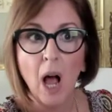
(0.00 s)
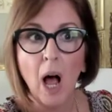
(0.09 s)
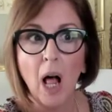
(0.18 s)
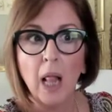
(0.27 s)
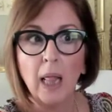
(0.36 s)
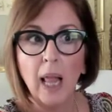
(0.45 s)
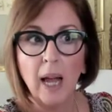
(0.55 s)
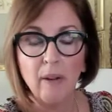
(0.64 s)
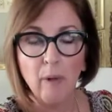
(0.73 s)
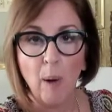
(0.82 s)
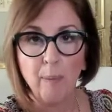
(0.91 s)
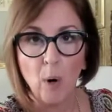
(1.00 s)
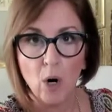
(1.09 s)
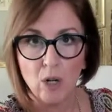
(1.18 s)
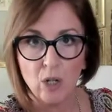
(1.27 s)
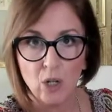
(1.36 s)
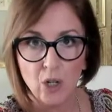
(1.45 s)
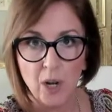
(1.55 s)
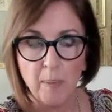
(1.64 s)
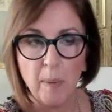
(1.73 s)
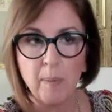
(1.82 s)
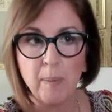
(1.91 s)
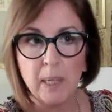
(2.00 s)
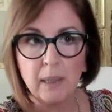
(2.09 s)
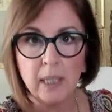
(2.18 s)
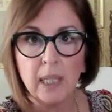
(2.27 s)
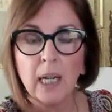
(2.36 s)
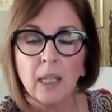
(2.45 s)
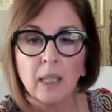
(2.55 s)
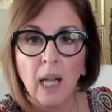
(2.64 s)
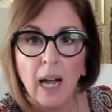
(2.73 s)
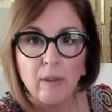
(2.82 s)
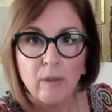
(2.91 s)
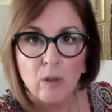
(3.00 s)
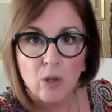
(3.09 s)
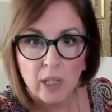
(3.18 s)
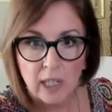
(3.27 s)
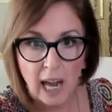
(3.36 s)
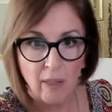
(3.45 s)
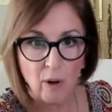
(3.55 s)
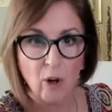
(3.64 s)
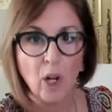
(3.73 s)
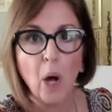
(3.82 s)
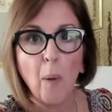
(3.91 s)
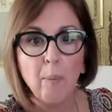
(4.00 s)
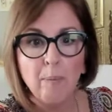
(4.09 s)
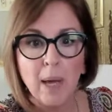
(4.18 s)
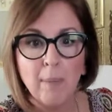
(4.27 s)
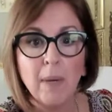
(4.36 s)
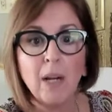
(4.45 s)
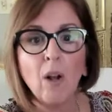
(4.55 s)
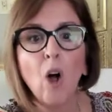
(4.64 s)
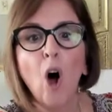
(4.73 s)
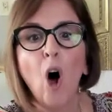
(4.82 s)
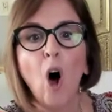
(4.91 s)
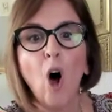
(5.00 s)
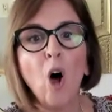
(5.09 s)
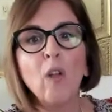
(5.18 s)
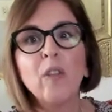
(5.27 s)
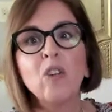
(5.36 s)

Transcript: A life partnership, building a life together, commitment, all the